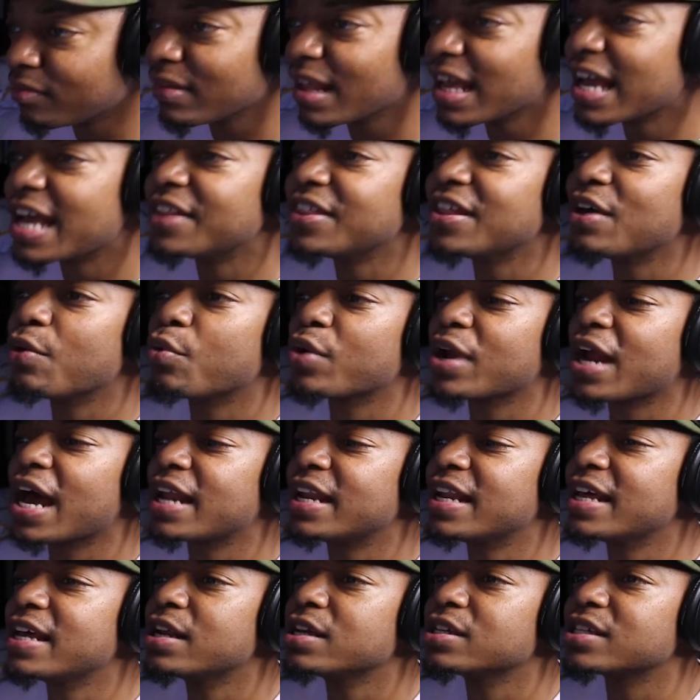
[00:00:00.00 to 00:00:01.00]
And then what I
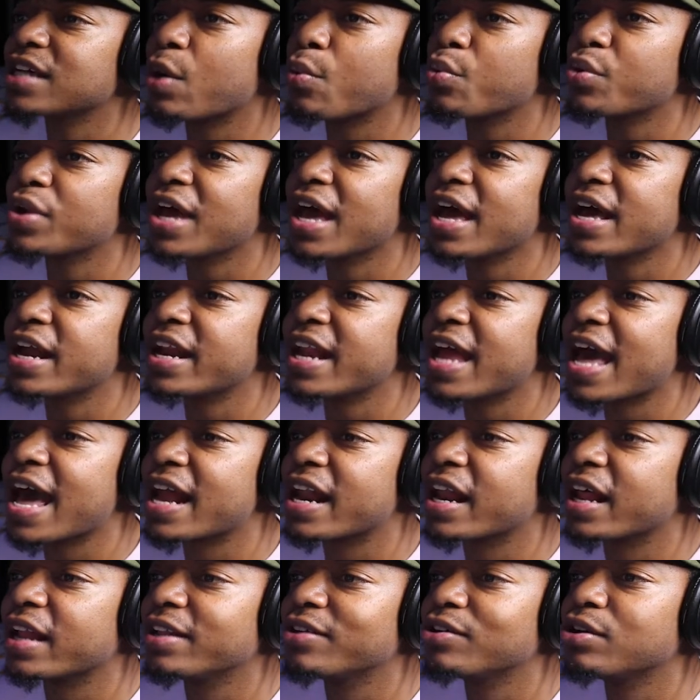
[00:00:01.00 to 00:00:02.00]
did is I went ahead and
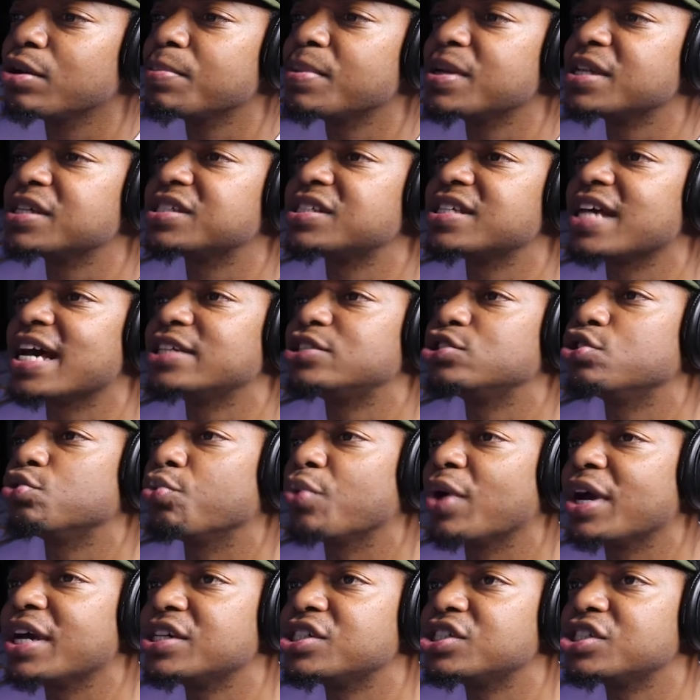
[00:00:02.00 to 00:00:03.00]
added a little bit of
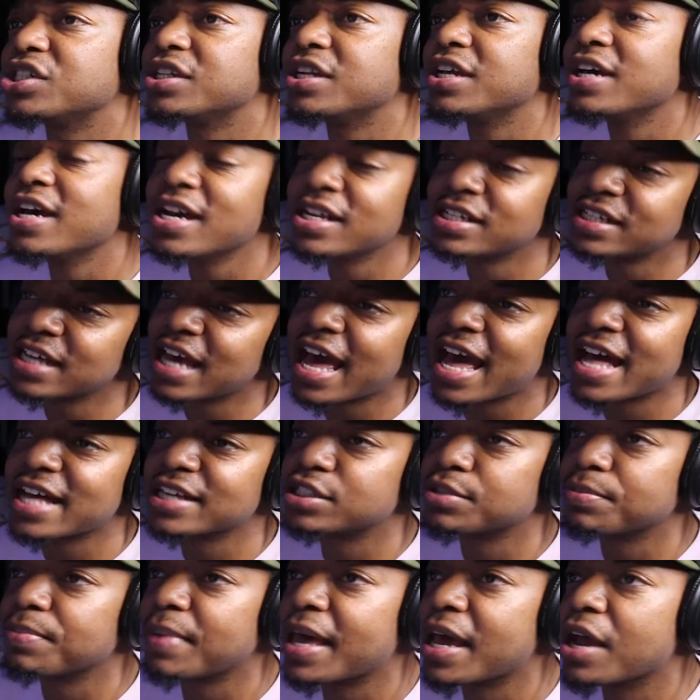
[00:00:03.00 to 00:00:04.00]
saturation to add
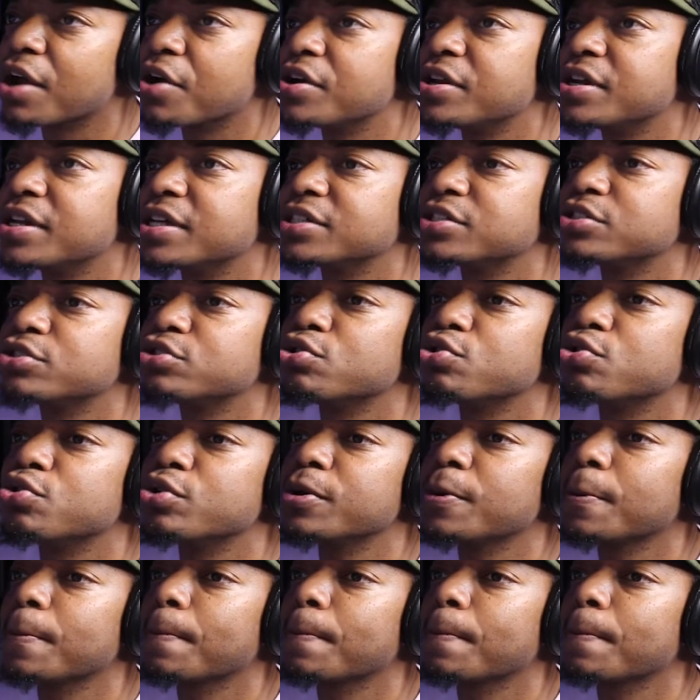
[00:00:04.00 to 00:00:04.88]
some airiness to it.